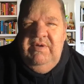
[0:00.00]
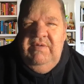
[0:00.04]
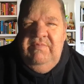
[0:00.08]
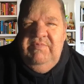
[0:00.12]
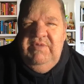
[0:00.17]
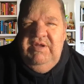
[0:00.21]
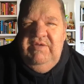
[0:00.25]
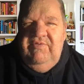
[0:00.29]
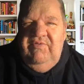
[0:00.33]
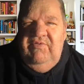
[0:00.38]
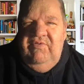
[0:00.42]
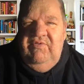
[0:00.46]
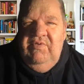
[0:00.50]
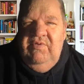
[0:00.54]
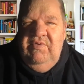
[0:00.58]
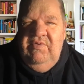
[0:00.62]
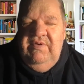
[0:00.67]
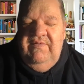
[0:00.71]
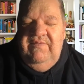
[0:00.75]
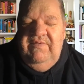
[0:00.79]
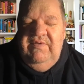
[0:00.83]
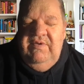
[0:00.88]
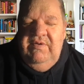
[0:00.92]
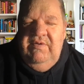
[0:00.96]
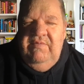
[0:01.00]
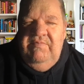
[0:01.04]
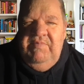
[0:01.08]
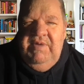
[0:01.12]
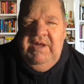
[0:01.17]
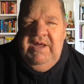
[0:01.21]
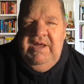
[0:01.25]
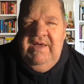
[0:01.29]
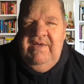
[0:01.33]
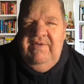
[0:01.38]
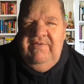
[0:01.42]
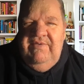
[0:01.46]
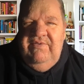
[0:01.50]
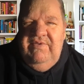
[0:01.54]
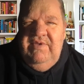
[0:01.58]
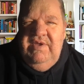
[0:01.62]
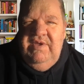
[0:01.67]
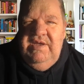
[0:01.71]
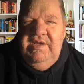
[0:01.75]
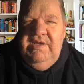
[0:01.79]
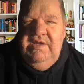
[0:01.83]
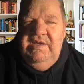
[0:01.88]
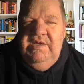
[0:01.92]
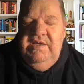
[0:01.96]
I'm not sure if you're a
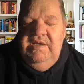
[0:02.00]
pastor